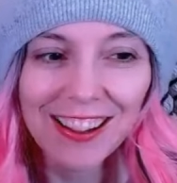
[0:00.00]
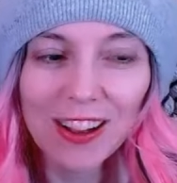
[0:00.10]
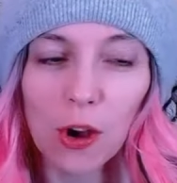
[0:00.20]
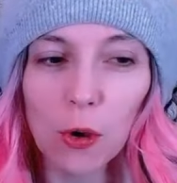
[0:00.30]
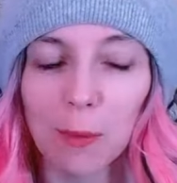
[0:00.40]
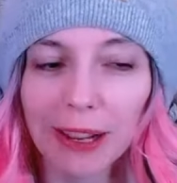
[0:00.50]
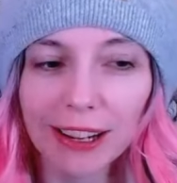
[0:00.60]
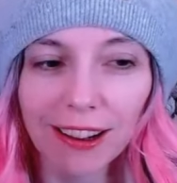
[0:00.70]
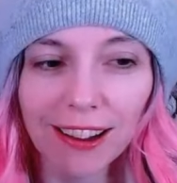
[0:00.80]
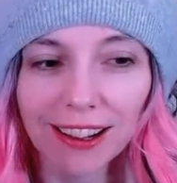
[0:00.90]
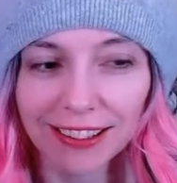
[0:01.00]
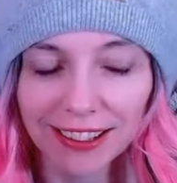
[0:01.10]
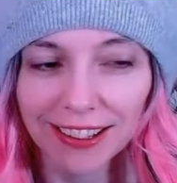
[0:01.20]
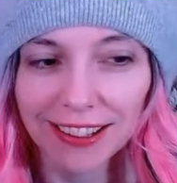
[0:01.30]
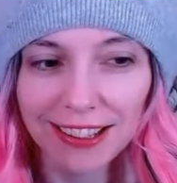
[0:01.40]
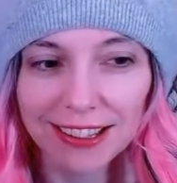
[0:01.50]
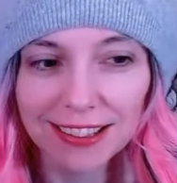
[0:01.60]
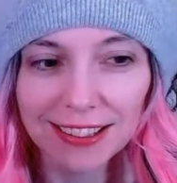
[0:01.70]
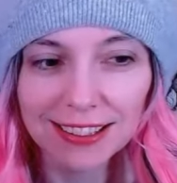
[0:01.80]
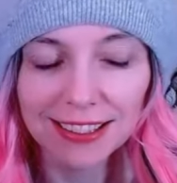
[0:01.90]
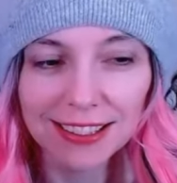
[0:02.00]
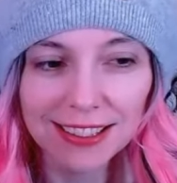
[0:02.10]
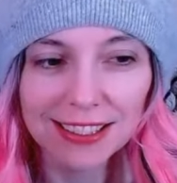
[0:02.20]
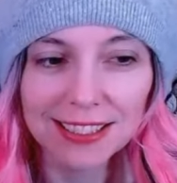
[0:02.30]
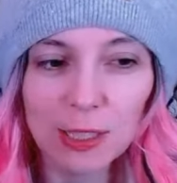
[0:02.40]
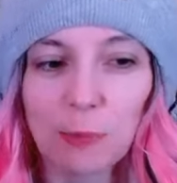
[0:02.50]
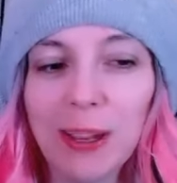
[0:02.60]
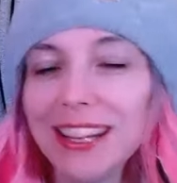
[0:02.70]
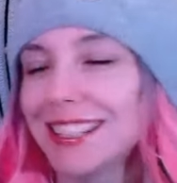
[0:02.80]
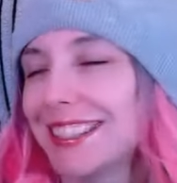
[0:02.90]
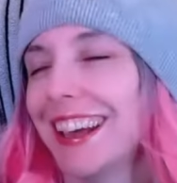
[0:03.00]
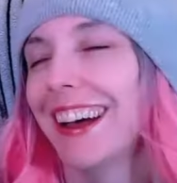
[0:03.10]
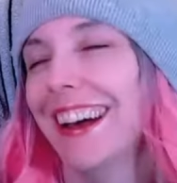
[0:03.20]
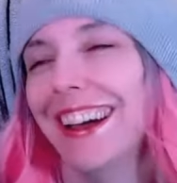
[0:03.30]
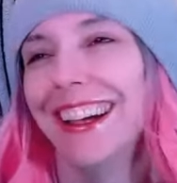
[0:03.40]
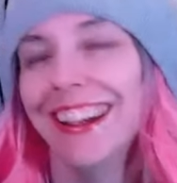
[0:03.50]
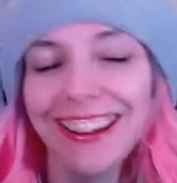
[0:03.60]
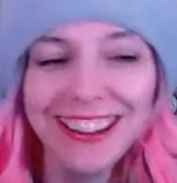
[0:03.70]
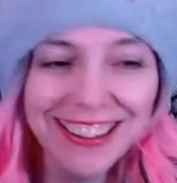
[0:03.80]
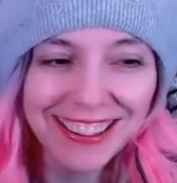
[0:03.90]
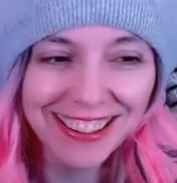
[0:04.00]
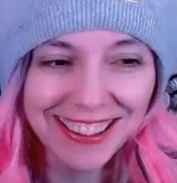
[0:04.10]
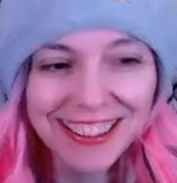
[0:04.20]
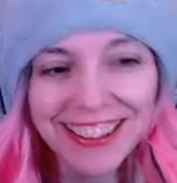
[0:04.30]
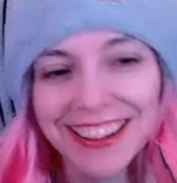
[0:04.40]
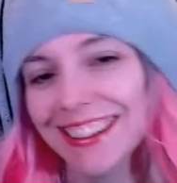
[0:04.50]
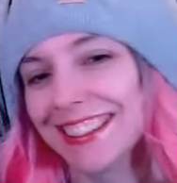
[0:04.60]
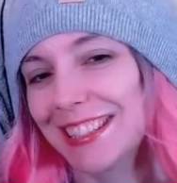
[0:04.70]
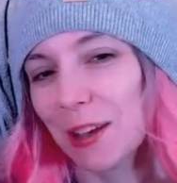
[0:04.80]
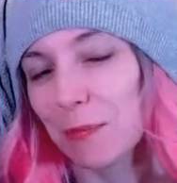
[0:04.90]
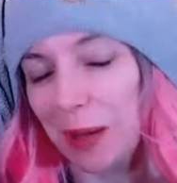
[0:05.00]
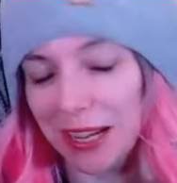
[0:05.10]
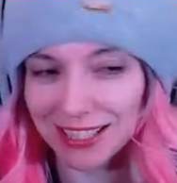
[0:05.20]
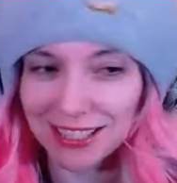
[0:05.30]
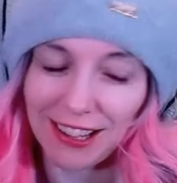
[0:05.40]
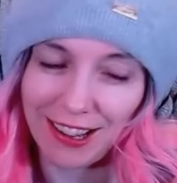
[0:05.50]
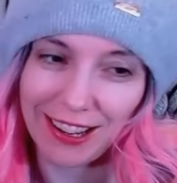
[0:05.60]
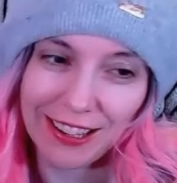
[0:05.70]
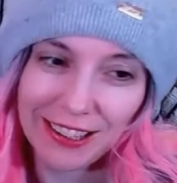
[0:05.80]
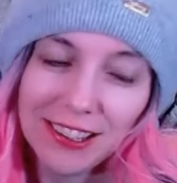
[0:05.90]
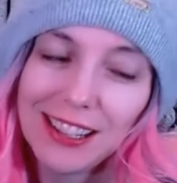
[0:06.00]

Oh my god. It's a peace sign. It's a peace sign.